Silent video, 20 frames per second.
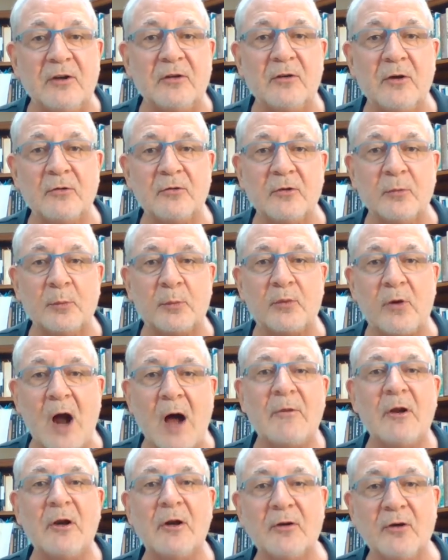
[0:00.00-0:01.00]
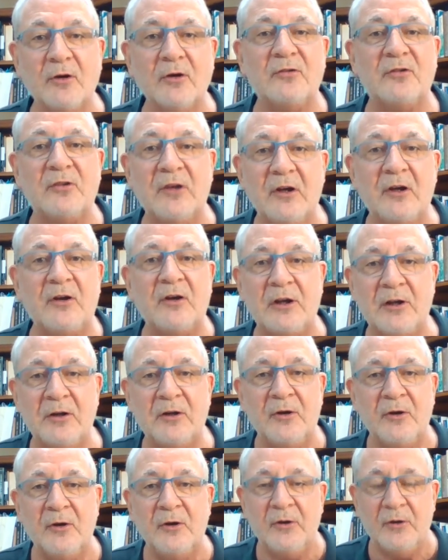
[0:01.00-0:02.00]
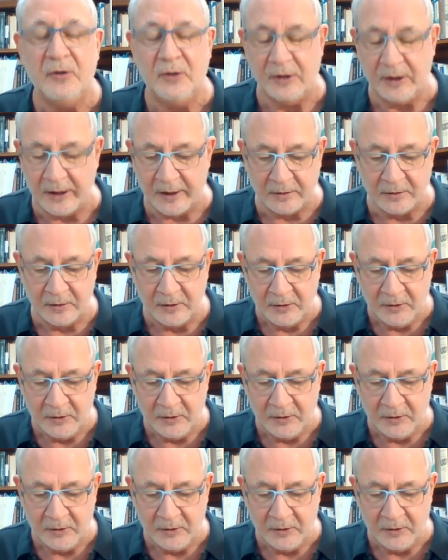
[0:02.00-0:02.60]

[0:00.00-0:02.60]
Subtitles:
There's some prominent acidity, and